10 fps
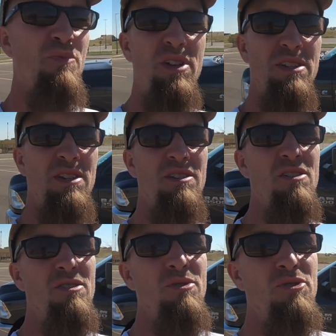this is
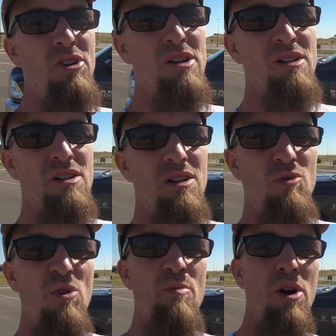our new truck.
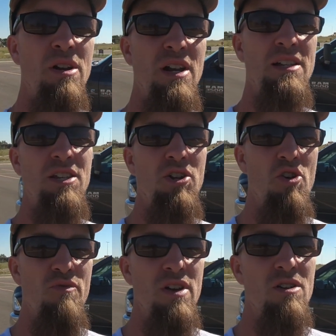We bought it as a
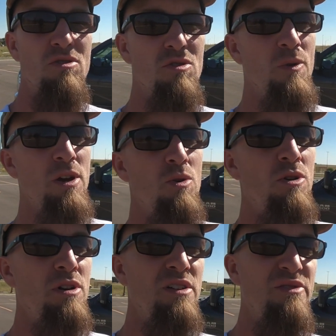tow vehicle. We
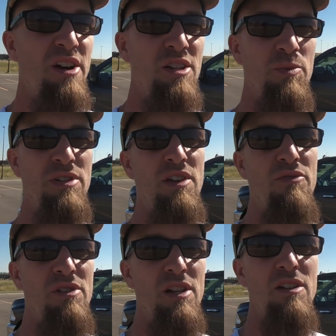ordered it very
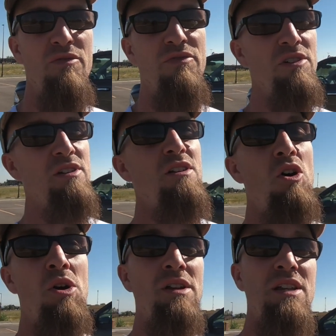specifically to fit
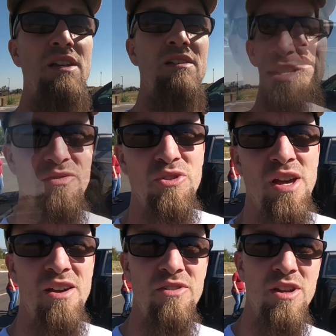our needs. If you
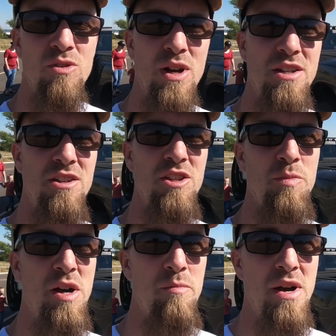have any questions
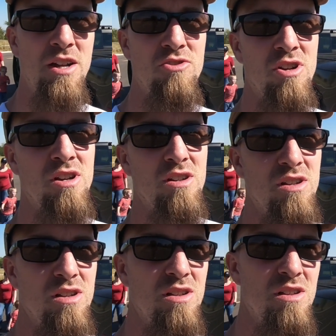about my truck,
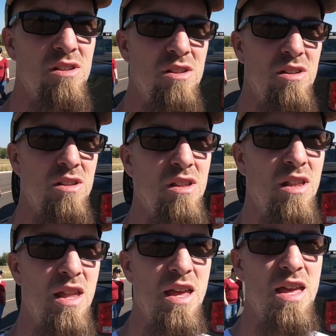
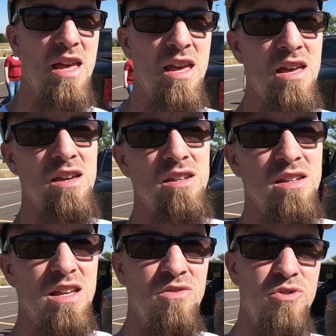
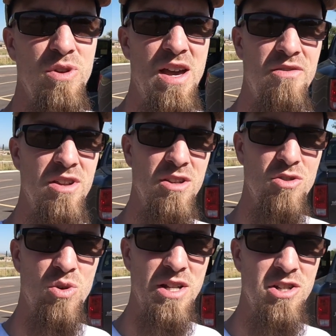and if you have any
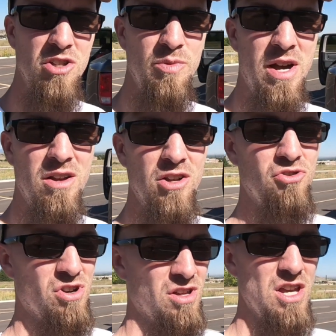questions about a
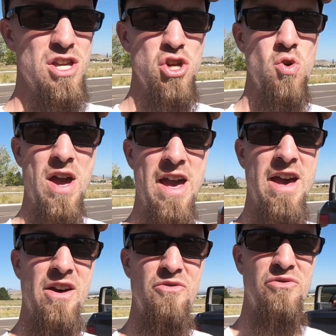truck that you
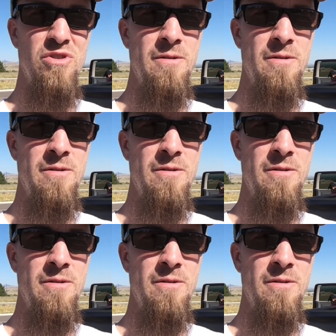have